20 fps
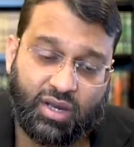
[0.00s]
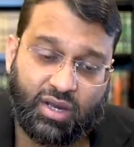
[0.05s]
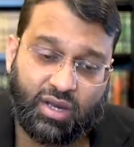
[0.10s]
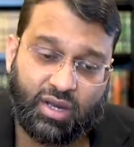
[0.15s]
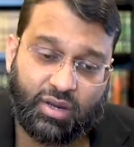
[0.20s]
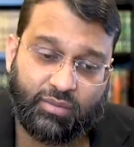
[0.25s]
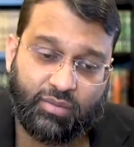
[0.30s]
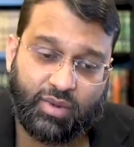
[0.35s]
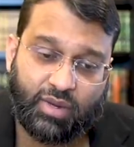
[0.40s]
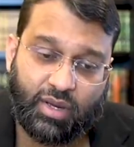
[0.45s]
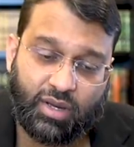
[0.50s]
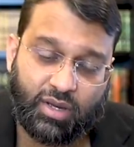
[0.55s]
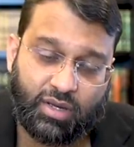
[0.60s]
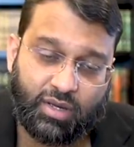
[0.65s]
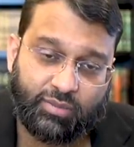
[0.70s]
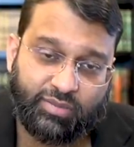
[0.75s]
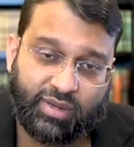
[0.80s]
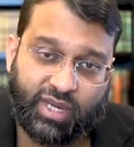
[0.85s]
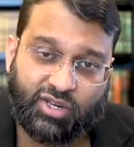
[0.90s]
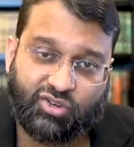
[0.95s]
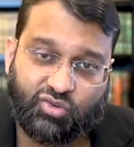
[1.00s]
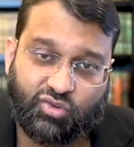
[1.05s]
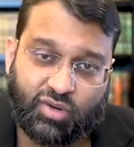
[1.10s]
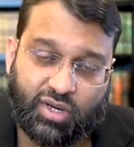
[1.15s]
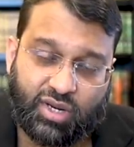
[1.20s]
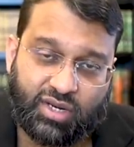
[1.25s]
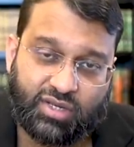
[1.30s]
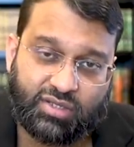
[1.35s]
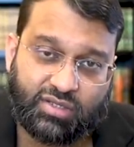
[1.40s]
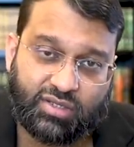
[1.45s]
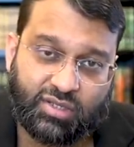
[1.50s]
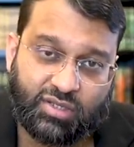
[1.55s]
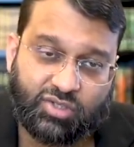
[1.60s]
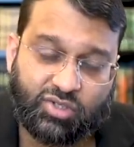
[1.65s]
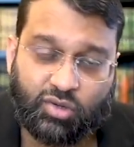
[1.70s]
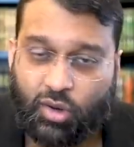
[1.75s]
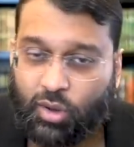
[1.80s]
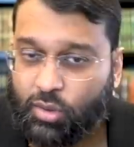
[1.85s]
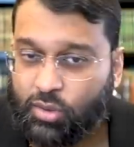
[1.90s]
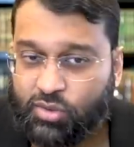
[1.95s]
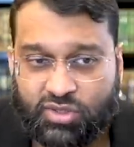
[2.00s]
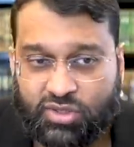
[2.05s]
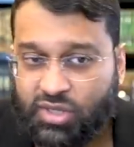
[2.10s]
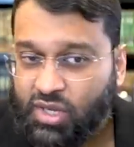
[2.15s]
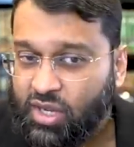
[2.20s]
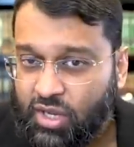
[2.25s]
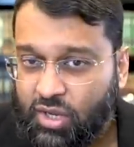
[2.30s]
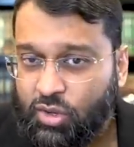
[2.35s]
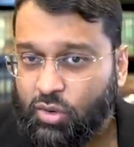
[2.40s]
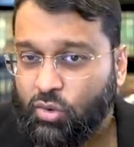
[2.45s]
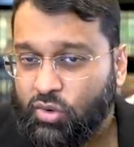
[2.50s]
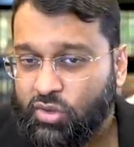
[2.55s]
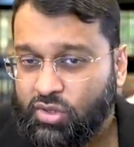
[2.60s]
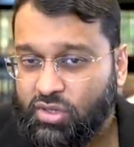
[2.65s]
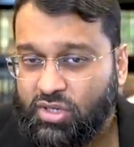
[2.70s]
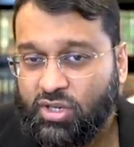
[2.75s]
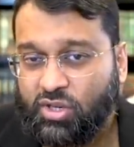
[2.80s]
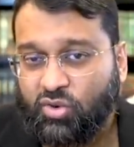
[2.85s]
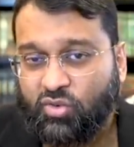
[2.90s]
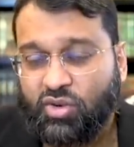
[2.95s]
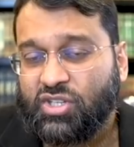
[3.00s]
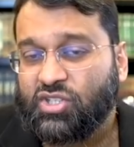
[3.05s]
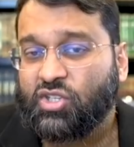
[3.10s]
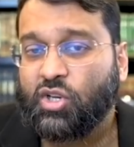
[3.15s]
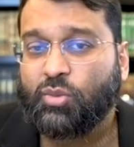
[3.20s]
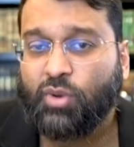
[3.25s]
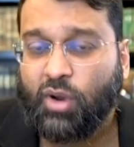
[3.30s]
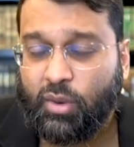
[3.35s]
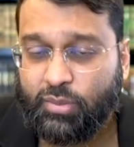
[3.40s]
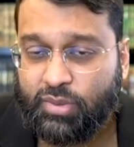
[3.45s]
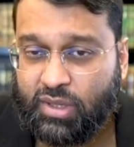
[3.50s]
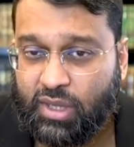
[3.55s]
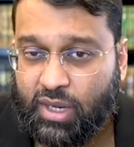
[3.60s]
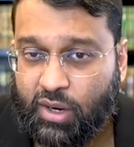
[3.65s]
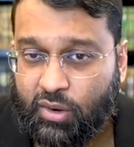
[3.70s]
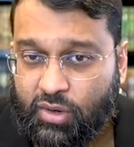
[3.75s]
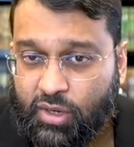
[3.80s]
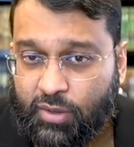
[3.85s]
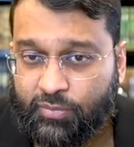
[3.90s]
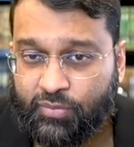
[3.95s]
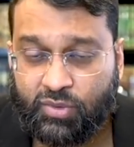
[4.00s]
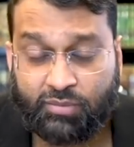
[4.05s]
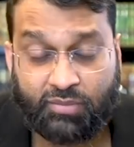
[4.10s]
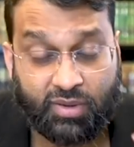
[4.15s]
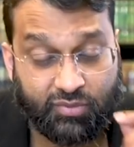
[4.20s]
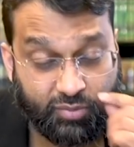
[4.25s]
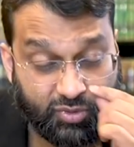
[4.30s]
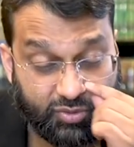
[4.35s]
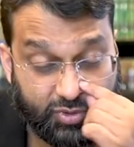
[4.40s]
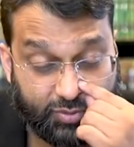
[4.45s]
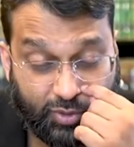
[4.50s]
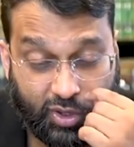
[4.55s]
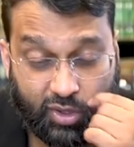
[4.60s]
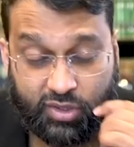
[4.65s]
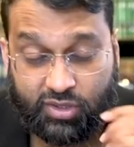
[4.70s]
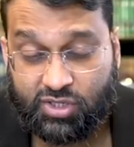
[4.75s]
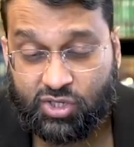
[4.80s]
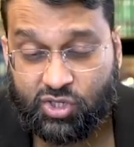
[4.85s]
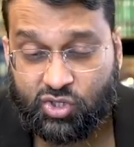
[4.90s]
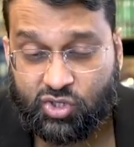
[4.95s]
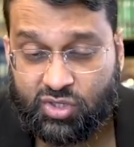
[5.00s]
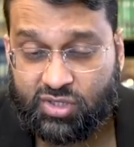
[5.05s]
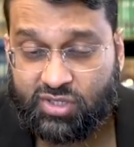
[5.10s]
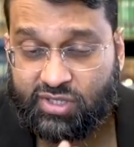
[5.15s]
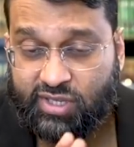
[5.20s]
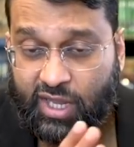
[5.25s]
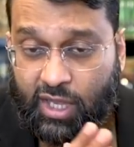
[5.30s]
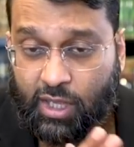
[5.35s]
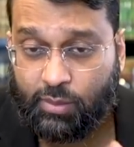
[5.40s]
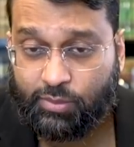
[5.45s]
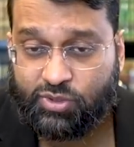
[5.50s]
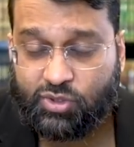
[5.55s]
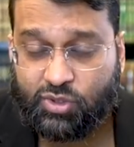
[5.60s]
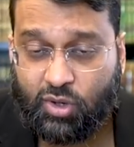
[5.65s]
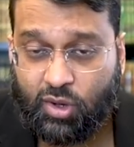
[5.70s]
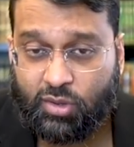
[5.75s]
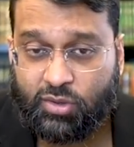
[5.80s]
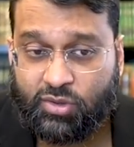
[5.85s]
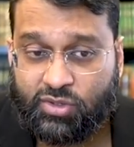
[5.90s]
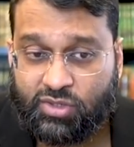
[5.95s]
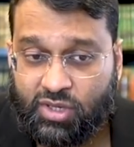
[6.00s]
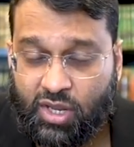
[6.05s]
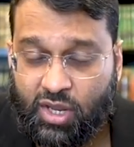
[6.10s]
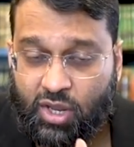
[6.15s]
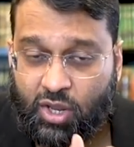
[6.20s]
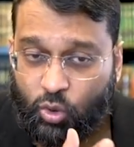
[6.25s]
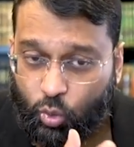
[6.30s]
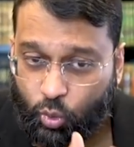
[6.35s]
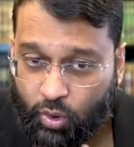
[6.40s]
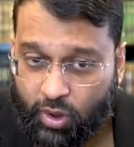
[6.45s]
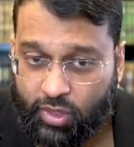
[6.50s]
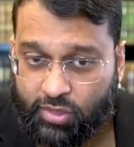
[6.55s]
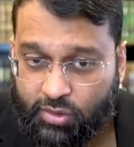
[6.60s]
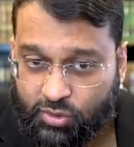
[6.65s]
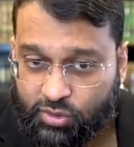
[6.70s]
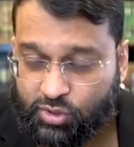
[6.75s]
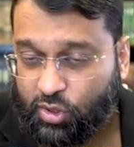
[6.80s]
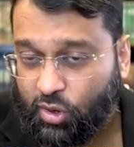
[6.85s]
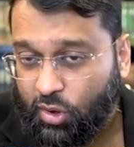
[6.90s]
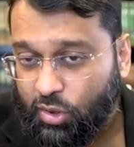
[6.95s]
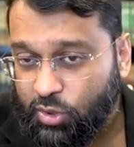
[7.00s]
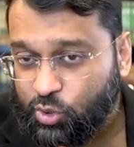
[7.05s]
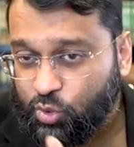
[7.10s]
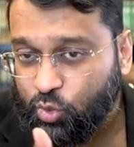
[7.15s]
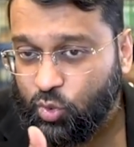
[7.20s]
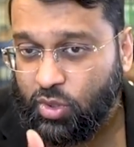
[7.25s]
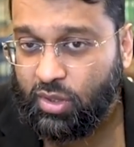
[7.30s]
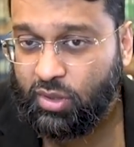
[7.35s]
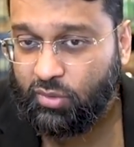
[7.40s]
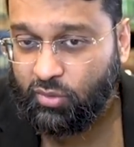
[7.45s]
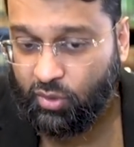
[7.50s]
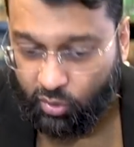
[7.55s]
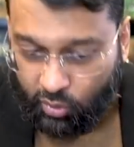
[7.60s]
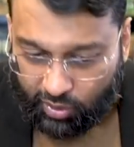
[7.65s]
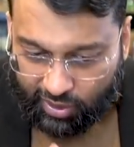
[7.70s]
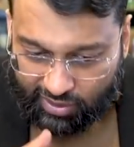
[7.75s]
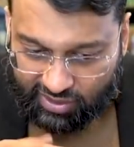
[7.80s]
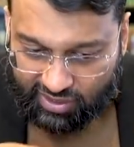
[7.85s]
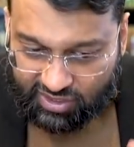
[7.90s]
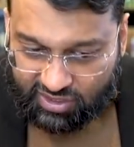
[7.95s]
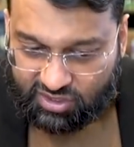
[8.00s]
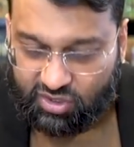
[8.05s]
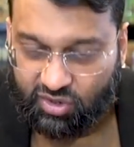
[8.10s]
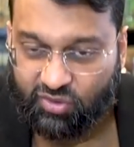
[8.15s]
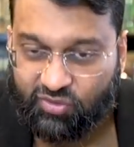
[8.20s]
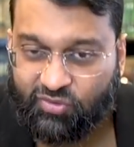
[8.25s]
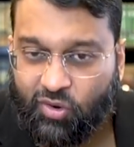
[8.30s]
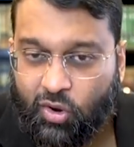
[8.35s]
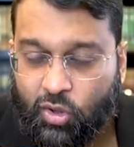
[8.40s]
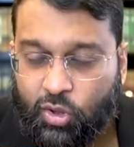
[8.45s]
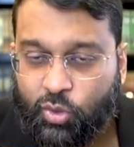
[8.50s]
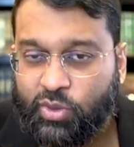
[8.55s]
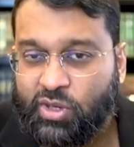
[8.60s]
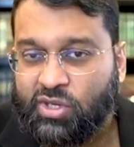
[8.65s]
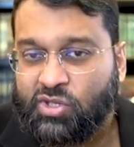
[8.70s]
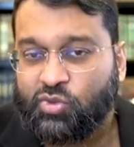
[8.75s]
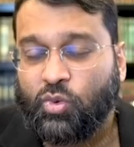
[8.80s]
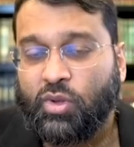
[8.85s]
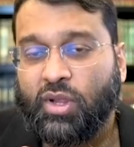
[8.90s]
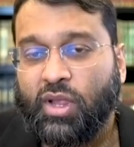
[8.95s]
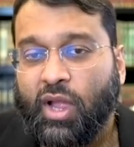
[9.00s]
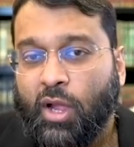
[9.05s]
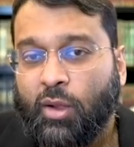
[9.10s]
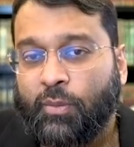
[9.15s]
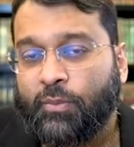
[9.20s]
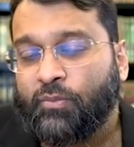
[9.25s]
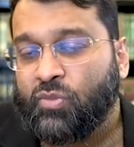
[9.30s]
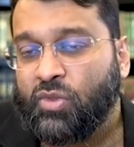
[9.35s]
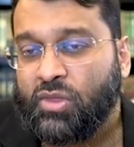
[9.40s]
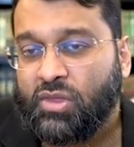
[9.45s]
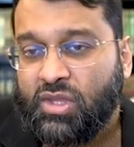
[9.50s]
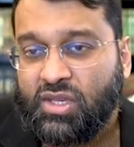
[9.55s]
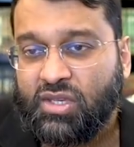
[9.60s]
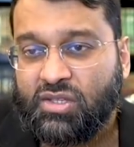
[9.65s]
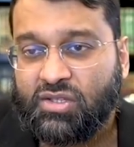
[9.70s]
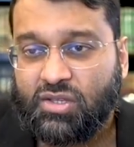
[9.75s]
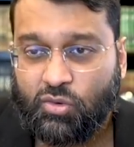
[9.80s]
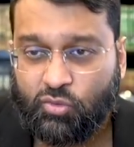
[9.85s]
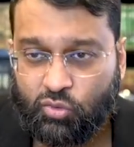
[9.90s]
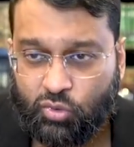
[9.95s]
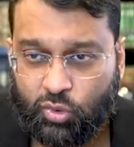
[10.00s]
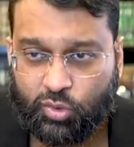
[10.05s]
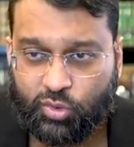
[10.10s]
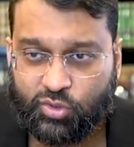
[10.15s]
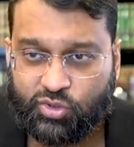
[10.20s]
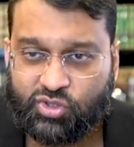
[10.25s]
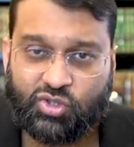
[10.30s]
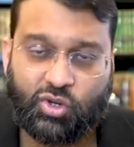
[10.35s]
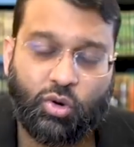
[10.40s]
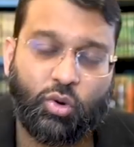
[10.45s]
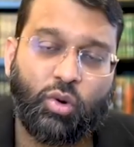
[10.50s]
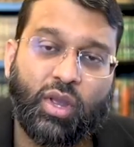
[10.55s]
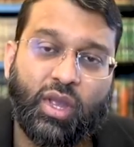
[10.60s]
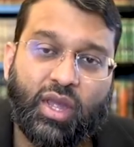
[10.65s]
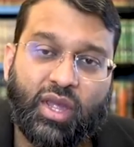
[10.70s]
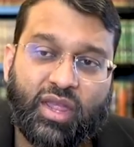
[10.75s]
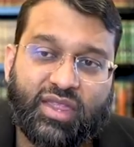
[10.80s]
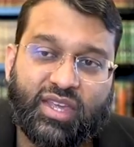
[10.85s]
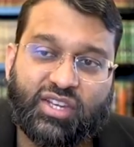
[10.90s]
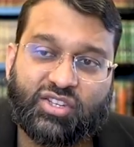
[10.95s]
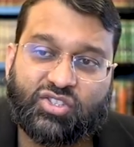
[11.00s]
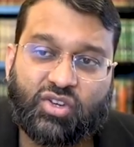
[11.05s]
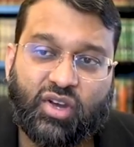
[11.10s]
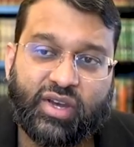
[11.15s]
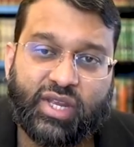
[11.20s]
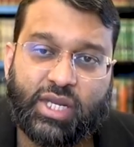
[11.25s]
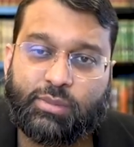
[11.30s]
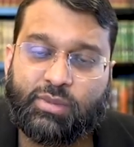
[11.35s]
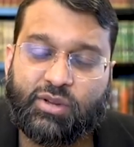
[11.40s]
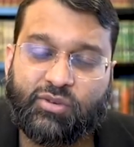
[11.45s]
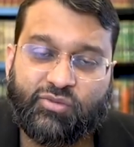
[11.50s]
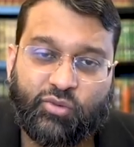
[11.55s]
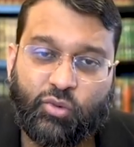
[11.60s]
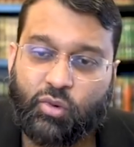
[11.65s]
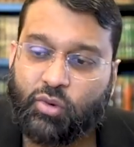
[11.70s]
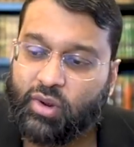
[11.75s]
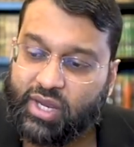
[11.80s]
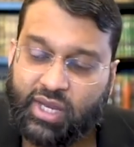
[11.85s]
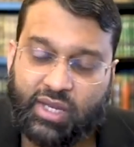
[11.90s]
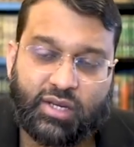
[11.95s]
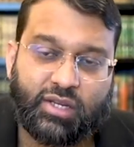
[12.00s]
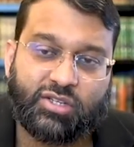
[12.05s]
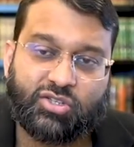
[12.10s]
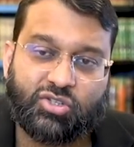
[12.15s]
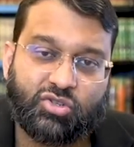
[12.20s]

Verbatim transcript: um, uh, patronize uh, scholars in order to increase their popularity. Politicians help scholars when those scholars will, or at least their followings will help these rulers. So they saw in Ibn Furaq and his